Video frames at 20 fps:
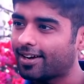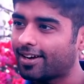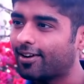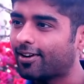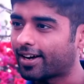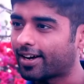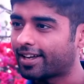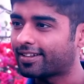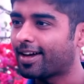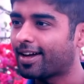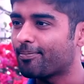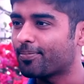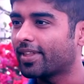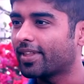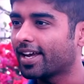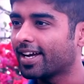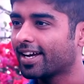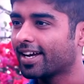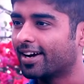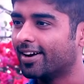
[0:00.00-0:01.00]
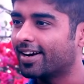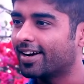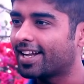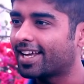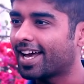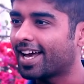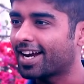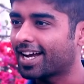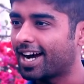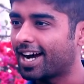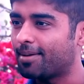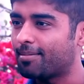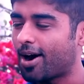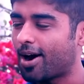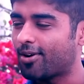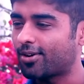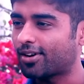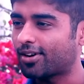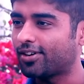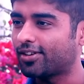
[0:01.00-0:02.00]
okay, something good can come
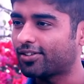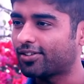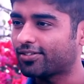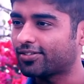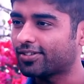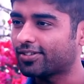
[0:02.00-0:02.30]
out of